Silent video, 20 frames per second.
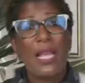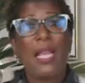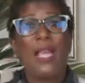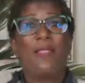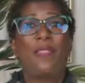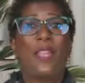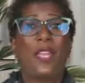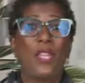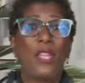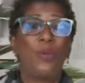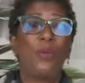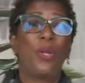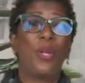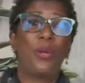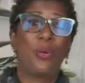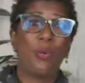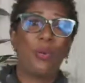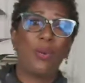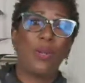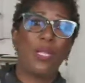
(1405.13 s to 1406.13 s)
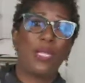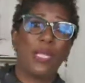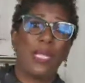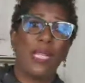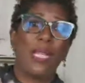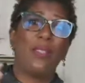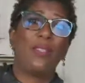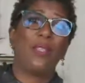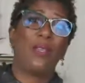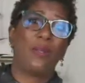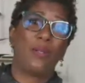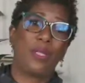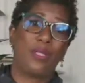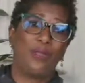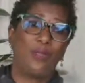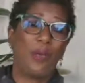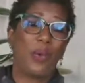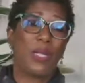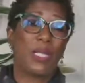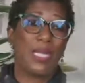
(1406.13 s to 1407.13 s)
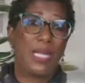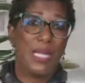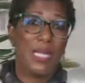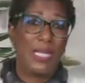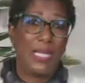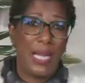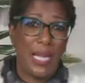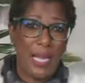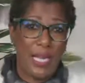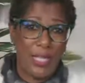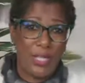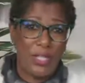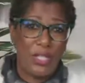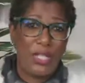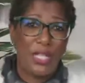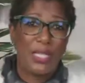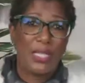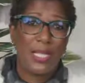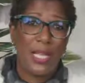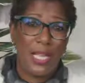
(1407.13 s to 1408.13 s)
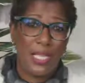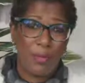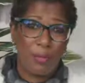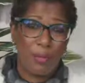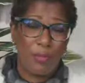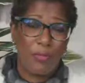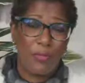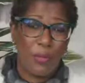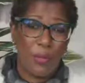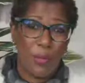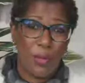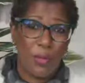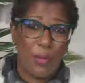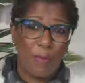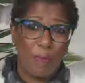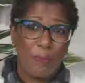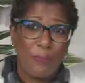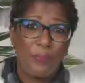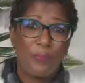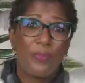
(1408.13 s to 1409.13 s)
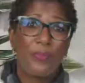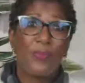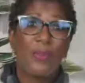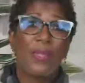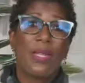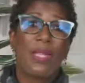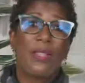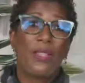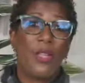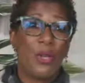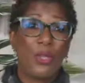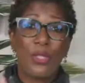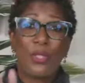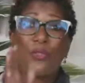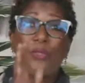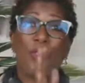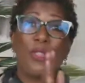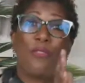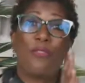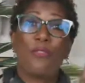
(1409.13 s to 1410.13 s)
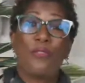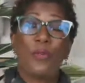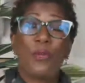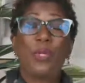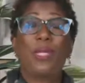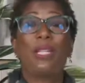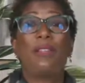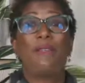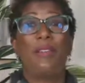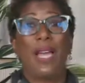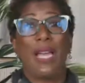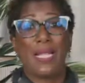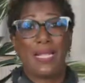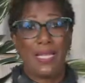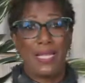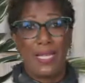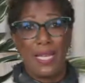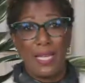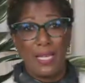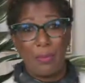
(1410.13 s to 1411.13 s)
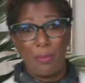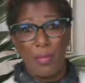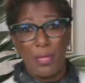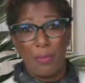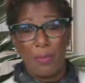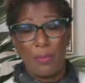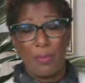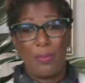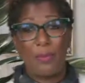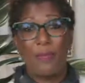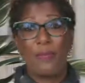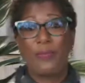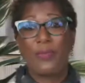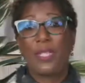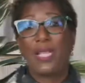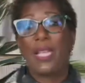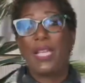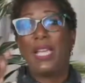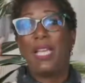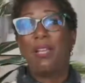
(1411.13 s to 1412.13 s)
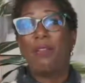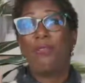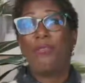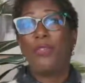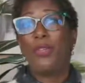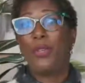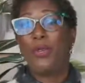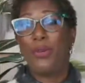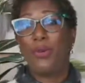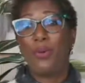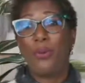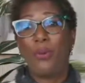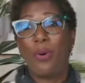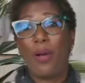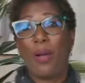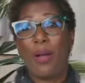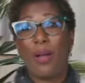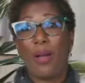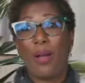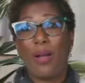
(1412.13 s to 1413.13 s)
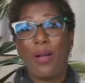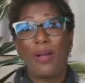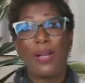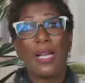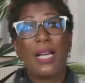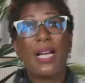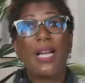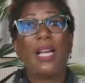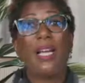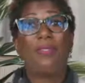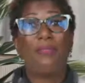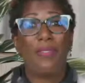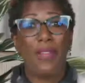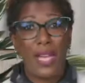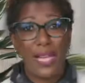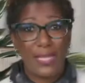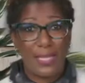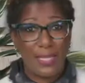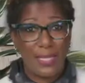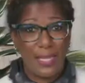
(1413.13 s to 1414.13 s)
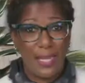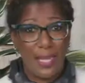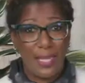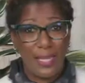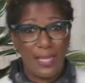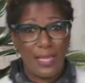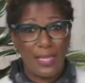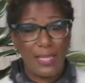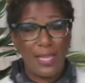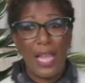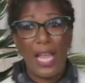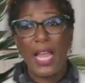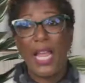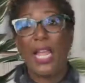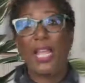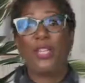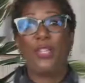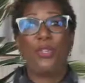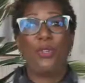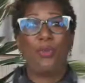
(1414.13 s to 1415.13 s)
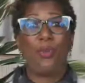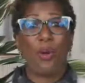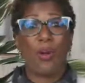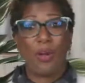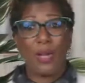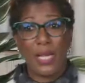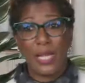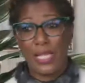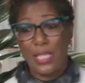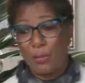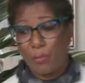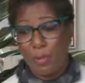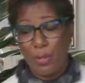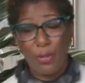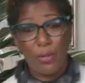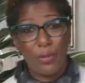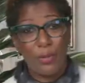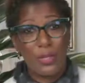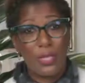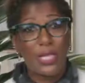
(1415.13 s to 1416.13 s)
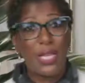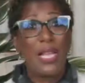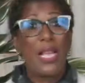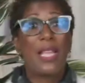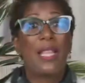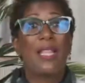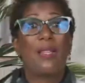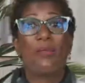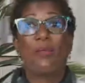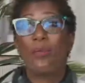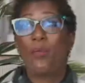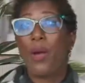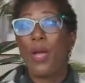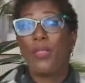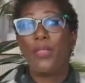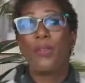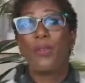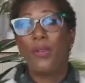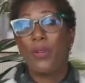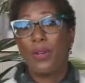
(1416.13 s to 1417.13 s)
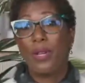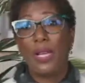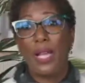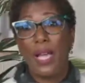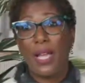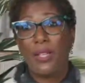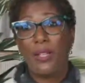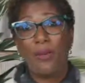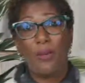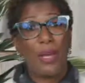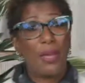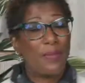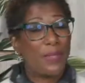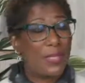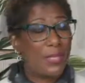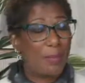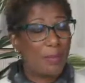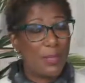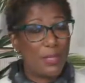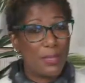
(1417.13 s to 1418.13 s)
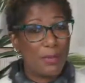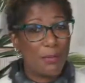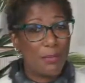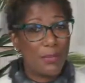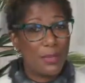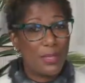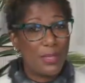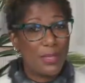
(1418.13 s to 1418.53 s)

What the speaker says: then you want to quarantine those 14 days just as before. Those are for the fully vaccinated people. If you are unvaccinated and you are exposed, whether or not you have symptoms,